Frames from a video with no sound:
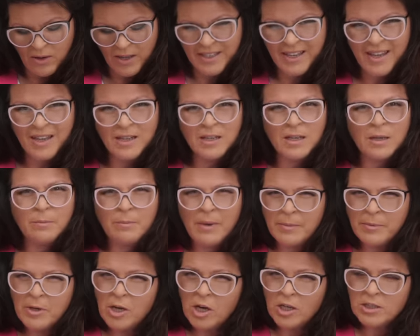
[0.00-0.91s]
again, it
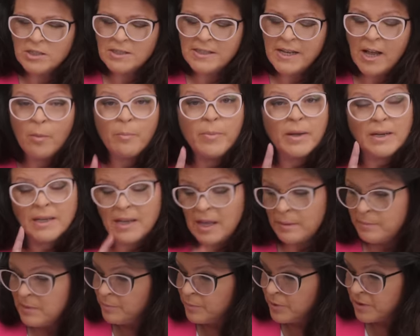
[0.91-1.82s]
might be hard to tell, but
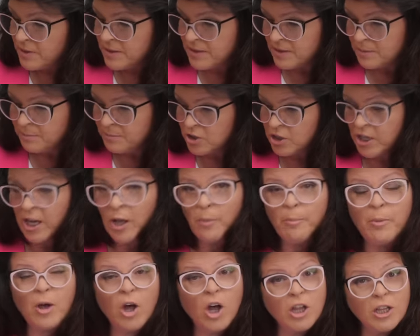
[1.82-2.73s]
let me put some gel
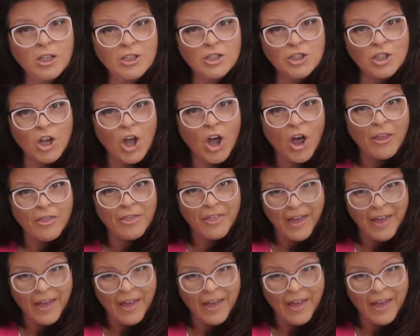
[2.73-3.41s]
polish on